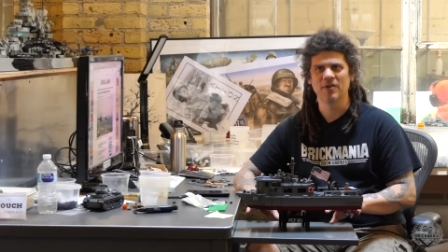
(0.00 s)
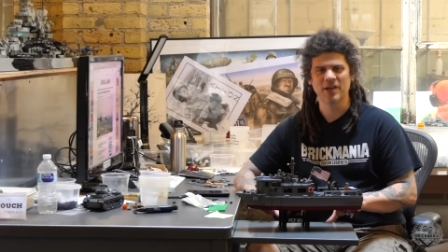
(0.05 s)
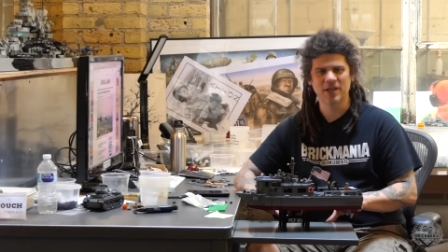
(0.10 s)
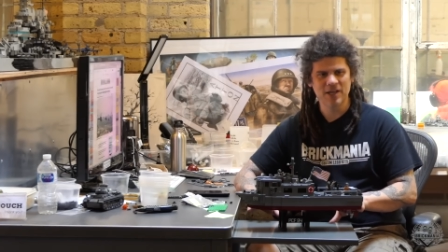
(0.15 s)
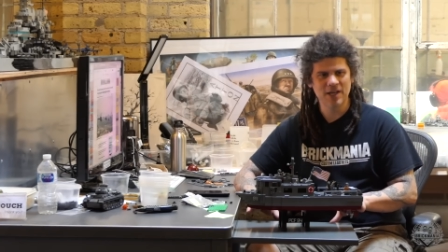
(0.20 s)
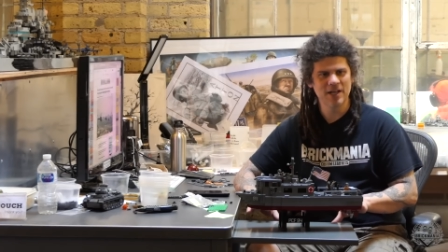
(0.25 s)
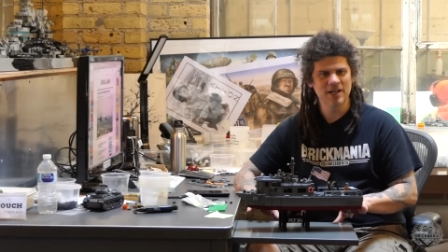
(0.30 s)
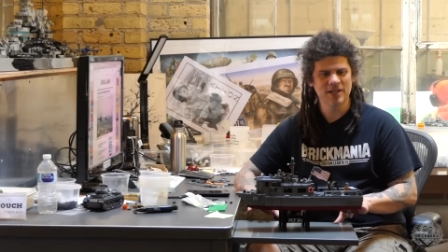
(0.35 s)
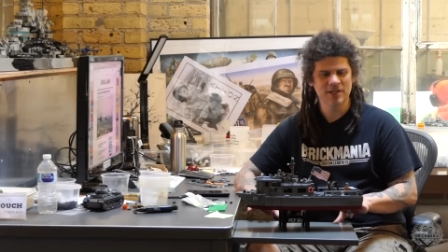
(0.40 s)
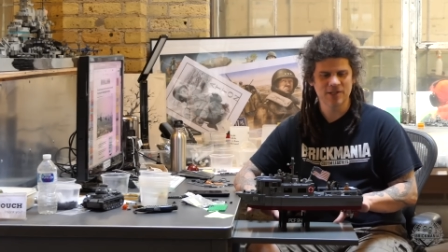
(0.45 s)
The
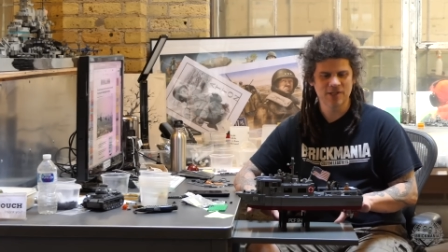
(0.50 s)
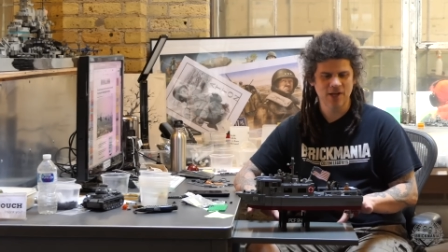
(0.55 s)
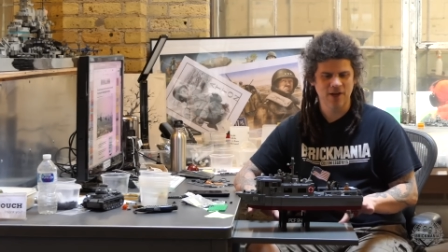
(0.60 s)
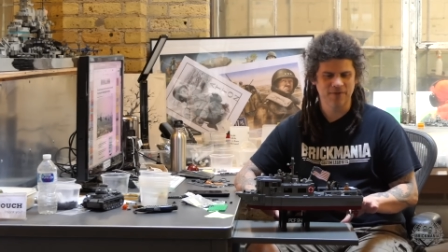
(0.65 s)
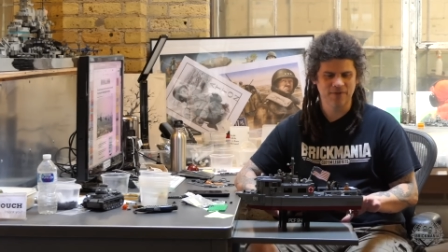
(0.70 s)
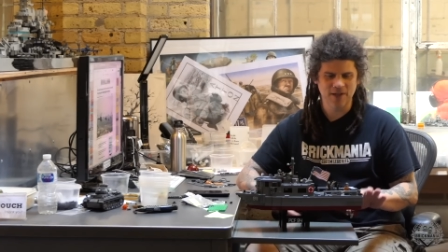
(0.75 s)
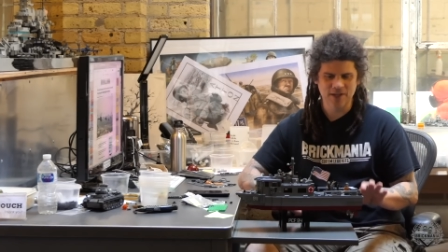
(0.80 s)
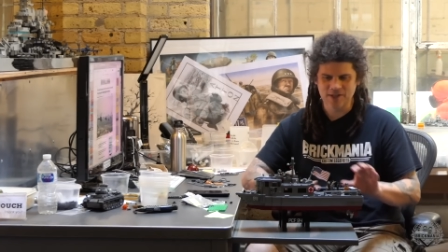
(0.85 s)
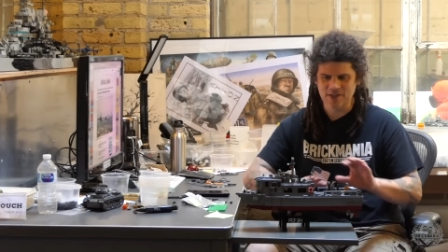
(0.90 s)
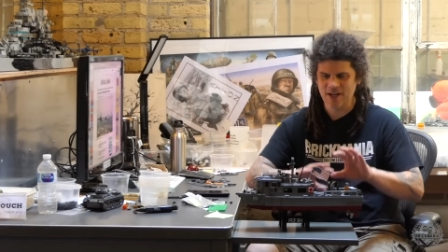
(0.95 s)
mm-hmm. kit
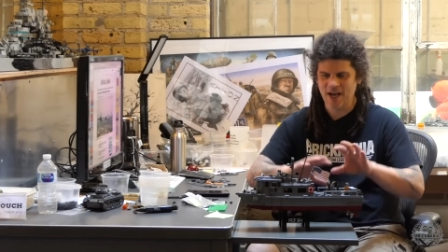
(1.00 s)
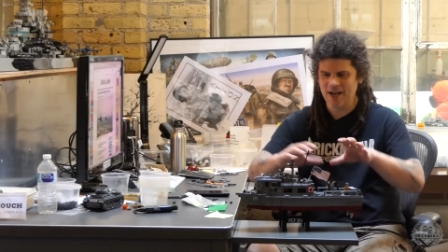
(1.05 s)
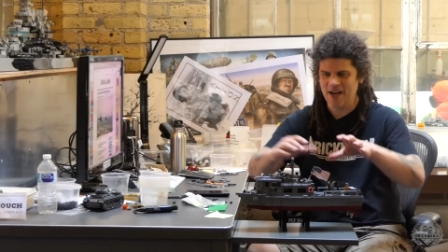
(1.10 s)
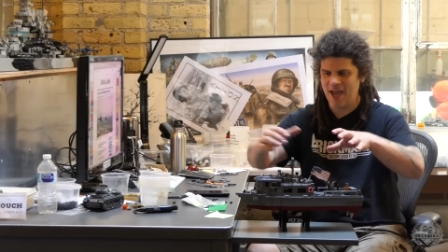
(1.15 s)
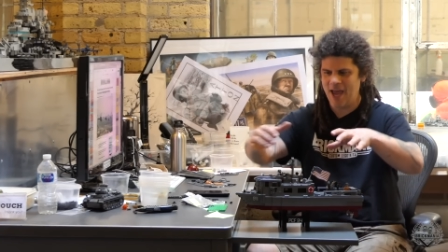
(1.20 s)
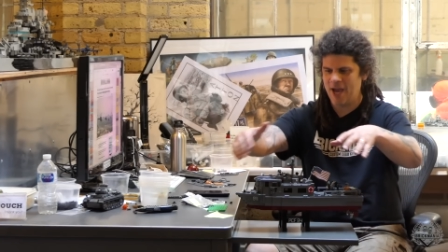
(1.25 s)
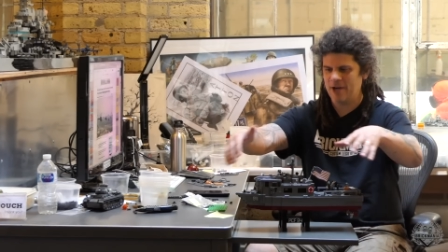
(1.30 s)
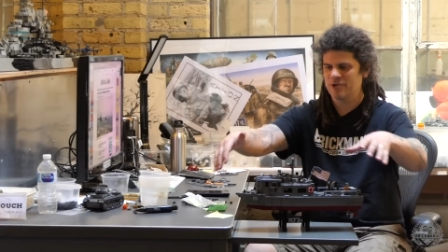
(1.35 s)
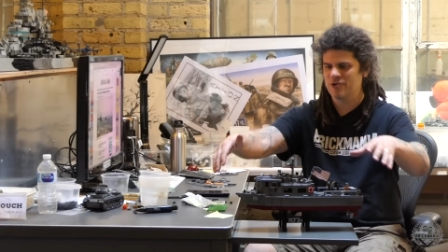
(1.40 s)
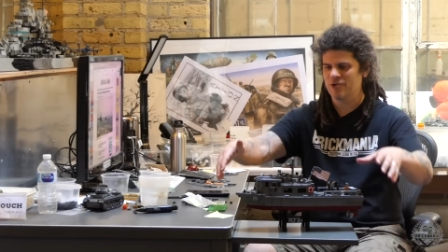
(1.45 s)
itself does
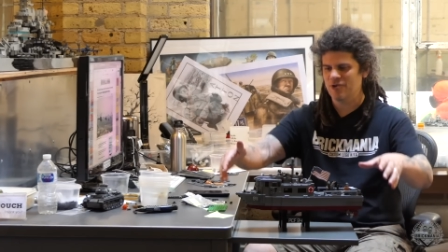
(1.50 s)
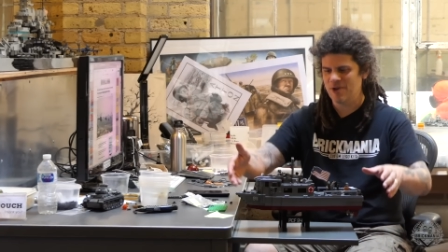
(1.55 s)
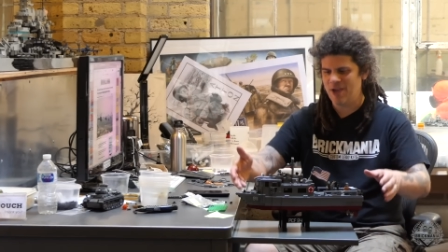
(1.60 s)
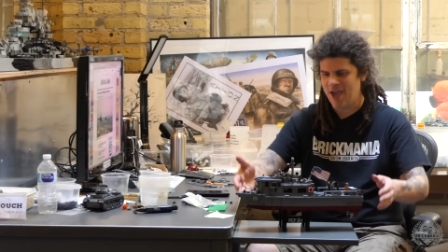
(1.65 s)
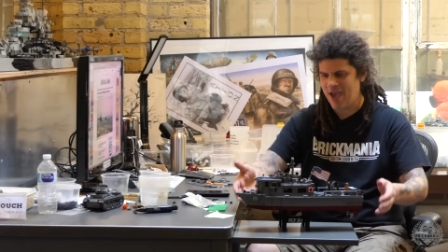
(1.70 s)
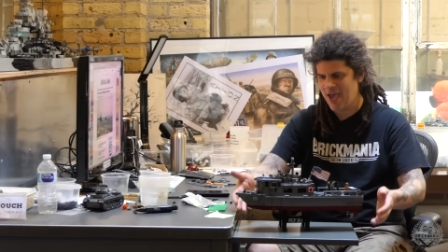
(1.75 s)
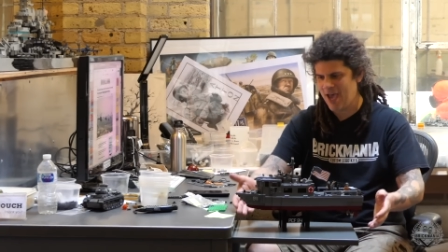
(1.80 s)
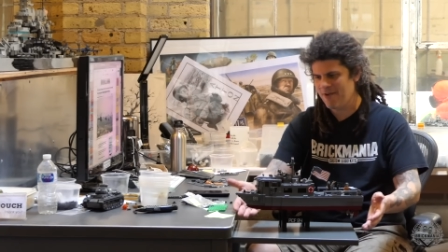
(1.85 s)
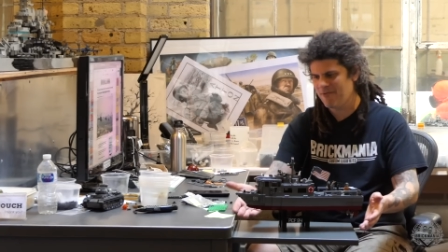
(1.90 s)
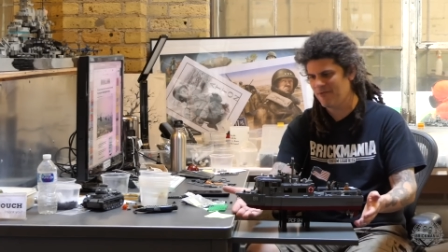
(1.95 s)
not actually
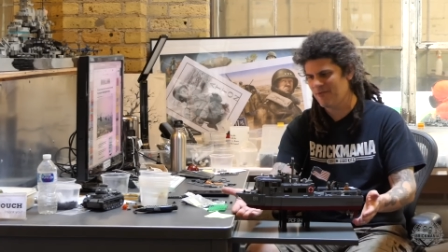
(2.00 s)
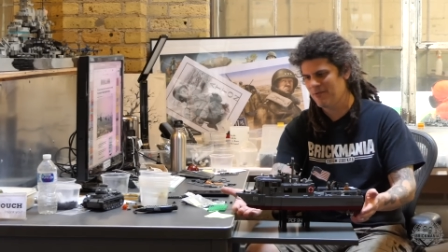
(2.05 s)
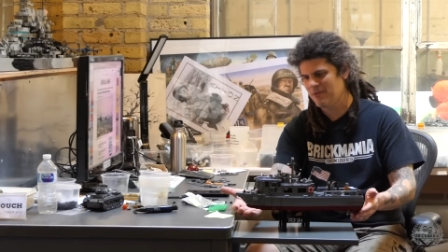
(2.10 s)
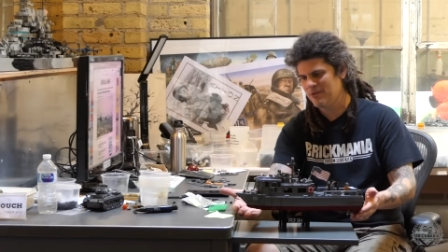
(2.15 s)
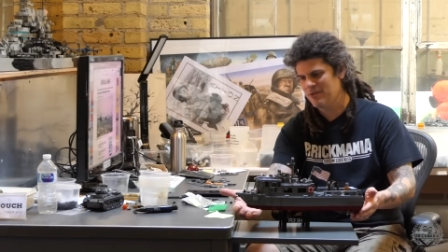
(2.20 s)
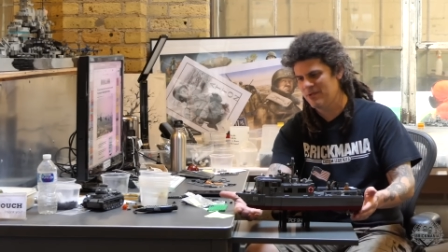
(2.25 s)
have